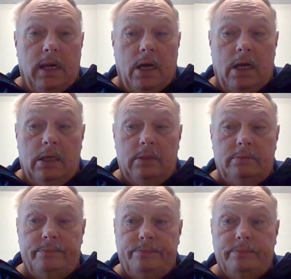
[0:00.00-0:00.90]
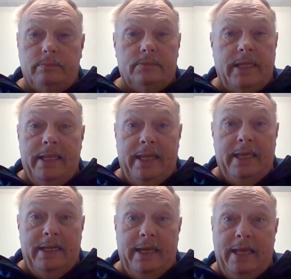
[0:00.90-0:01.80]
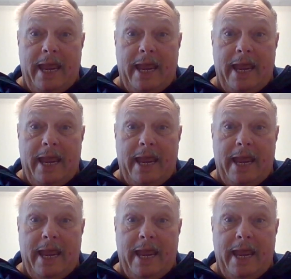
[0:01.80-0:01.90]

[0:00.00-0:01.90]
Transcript: um, and it, it